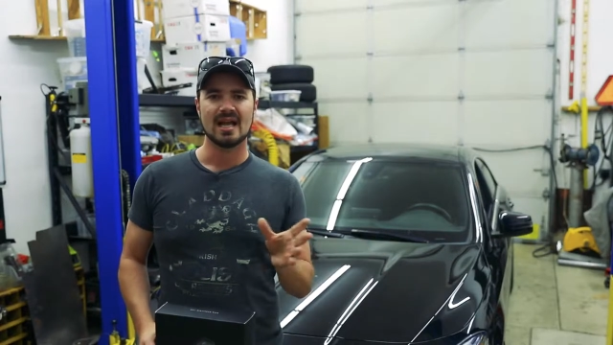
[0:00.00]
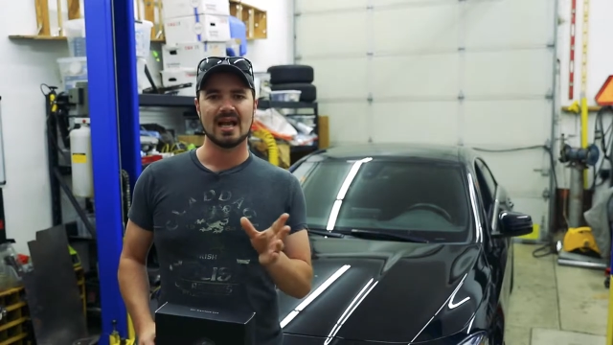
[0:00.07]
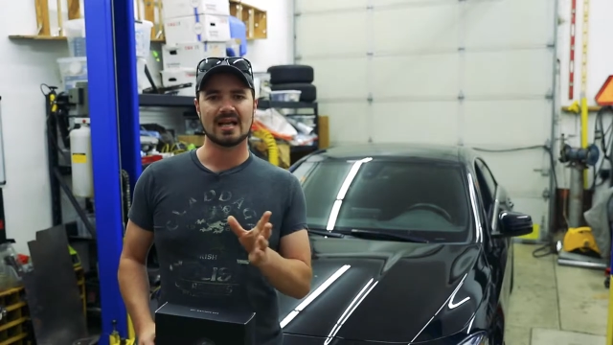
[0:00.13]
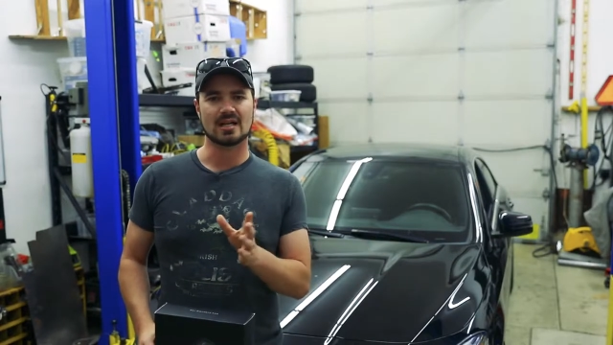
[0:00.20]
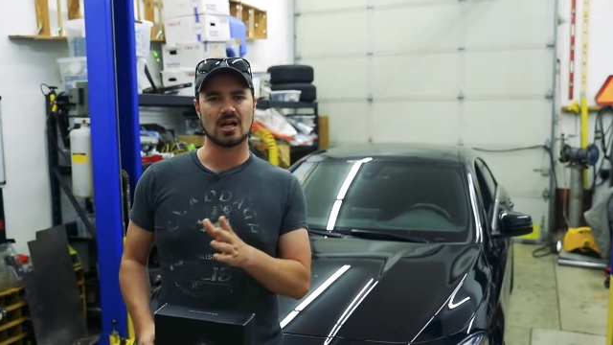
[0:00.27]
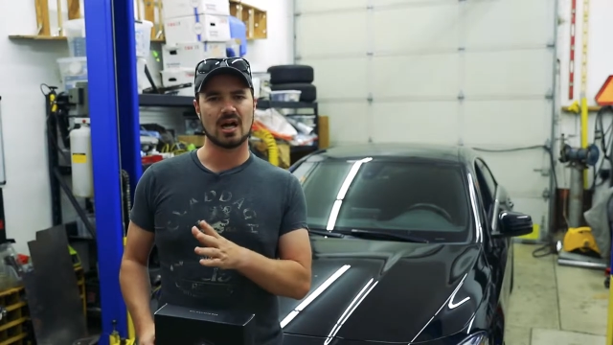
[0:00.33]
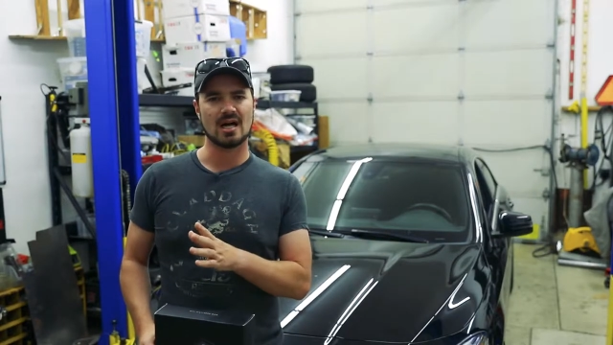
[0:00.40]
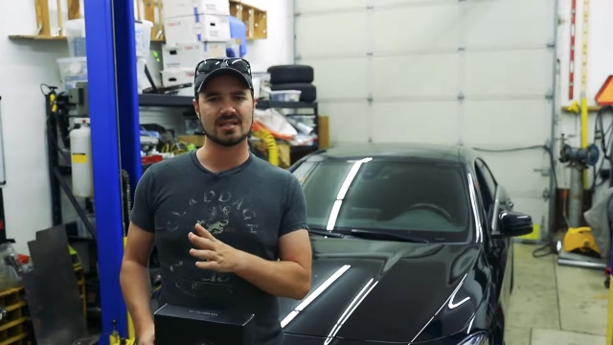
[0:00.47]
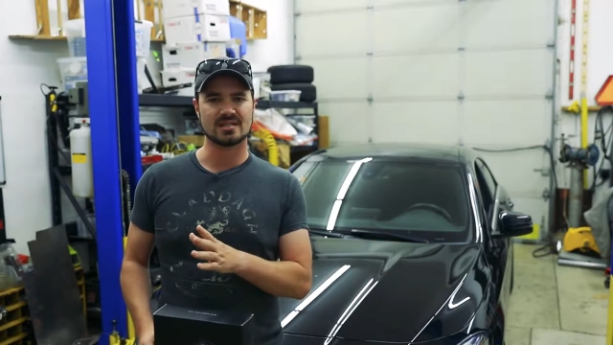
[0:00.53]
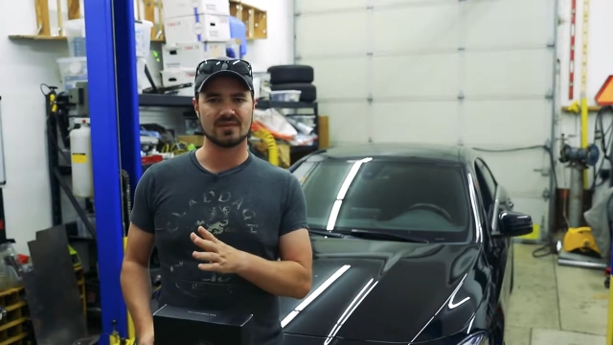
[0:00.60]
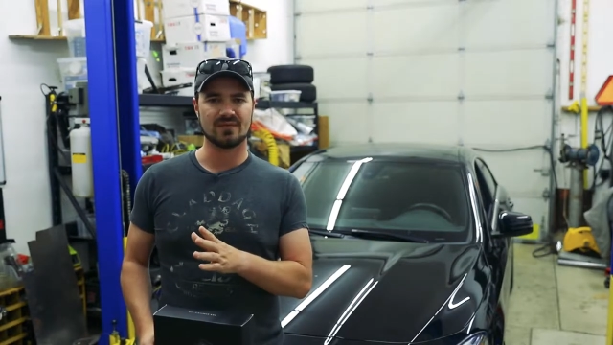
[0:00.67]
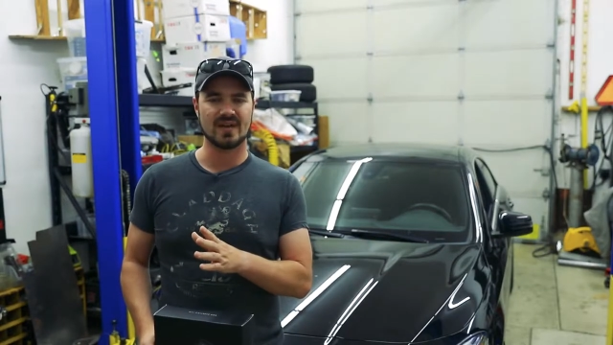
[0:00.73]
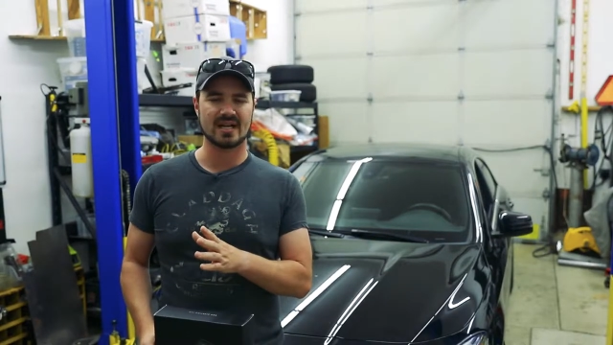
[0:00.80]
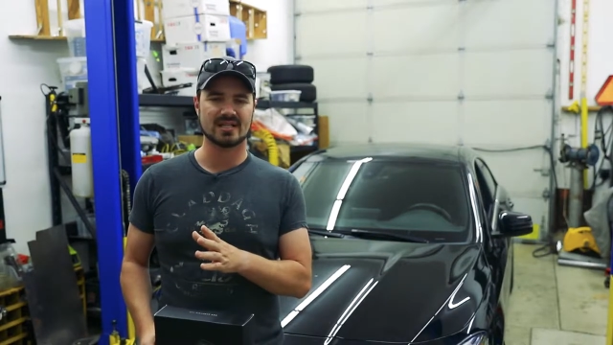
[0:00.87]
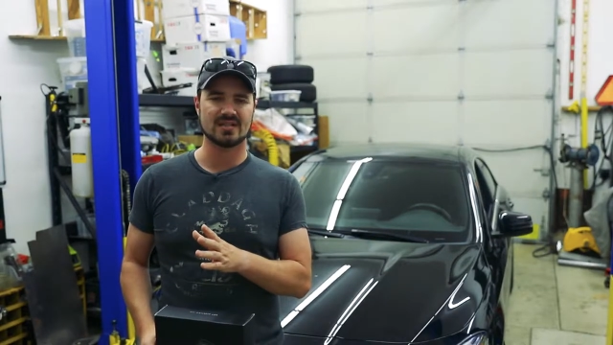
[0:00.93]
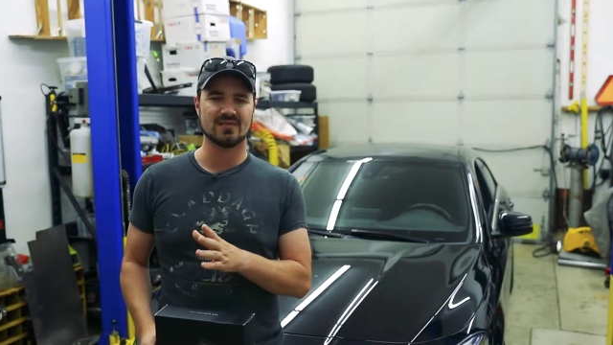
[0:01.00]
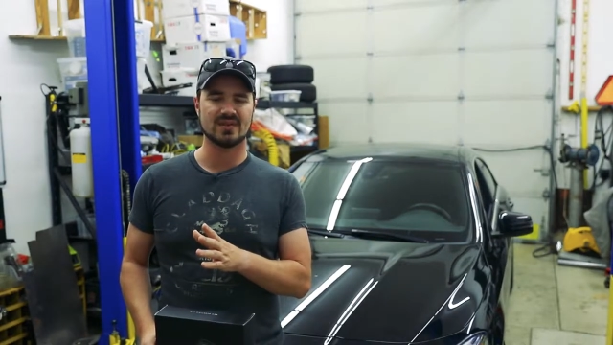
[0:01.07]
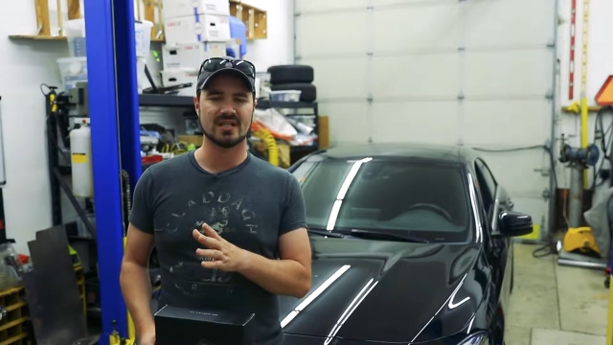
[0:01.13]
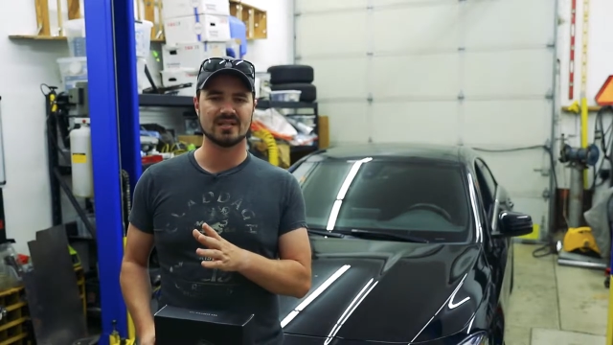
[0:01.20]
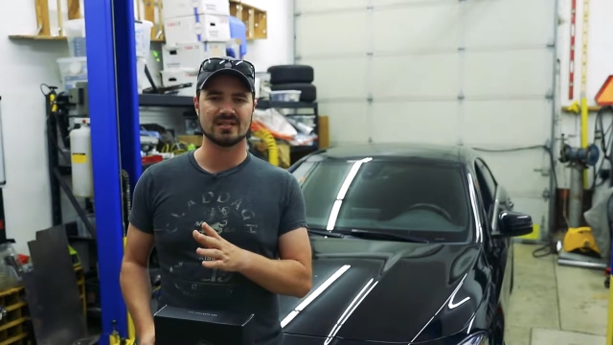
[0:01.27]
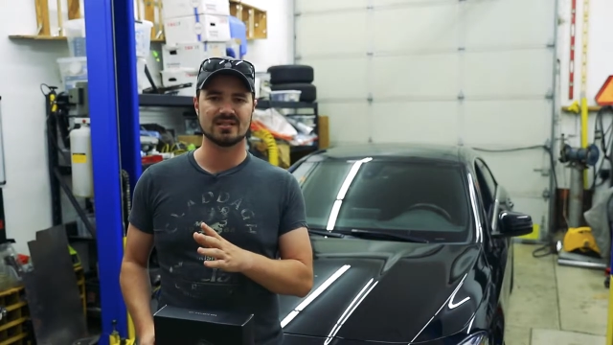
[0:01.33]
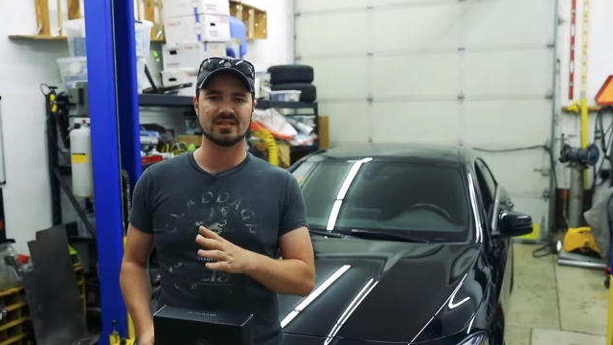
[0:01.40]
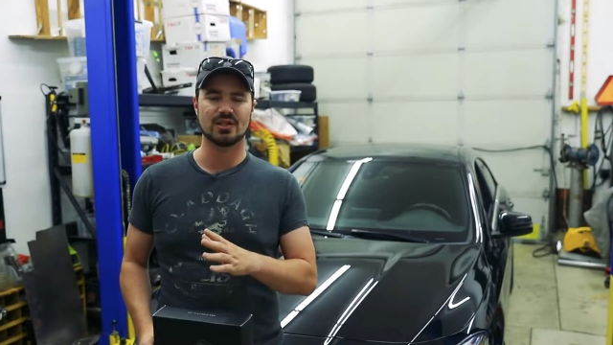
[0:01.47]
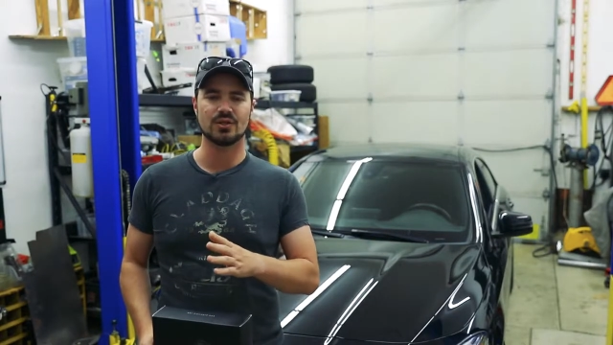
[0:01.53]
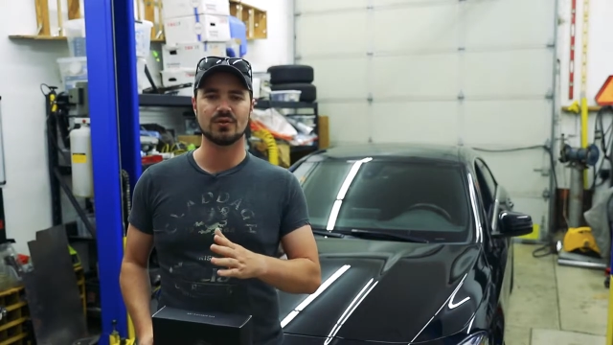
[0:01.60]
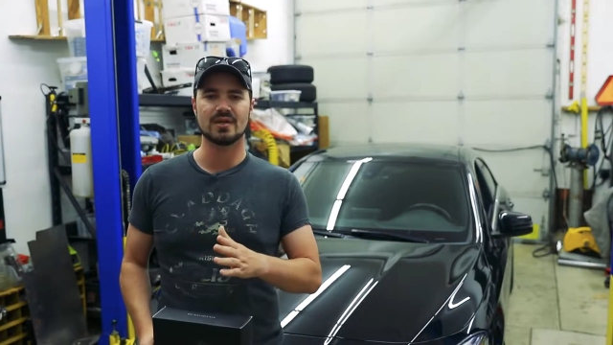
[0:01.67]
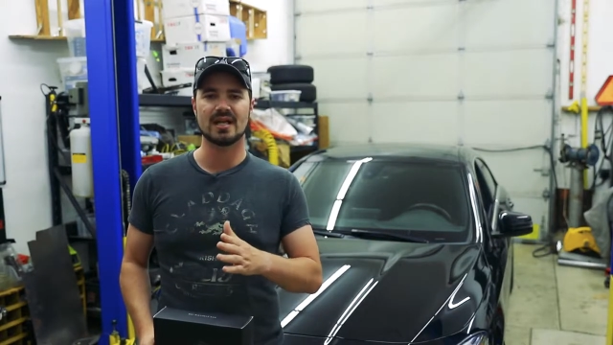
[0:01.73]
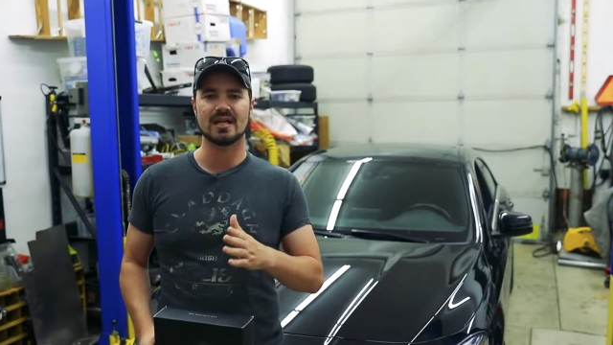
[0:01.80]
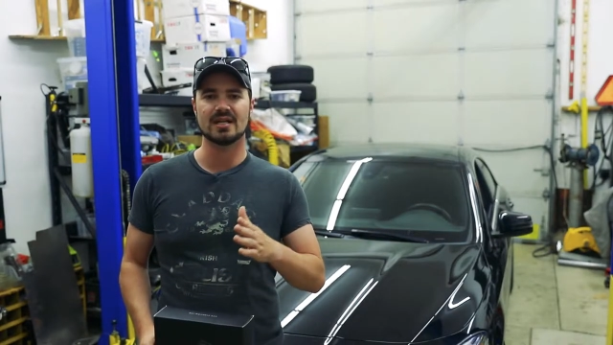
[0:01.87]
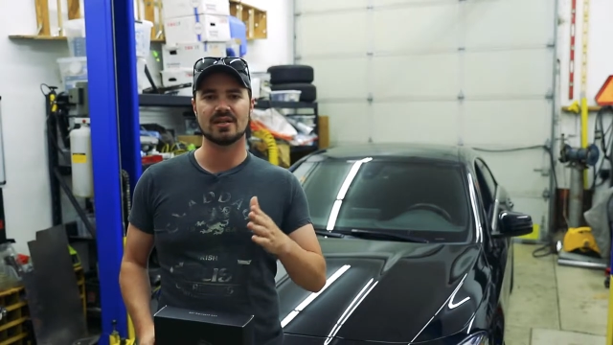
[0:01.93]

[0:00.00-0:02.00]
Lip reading: and cost effectiveness until you get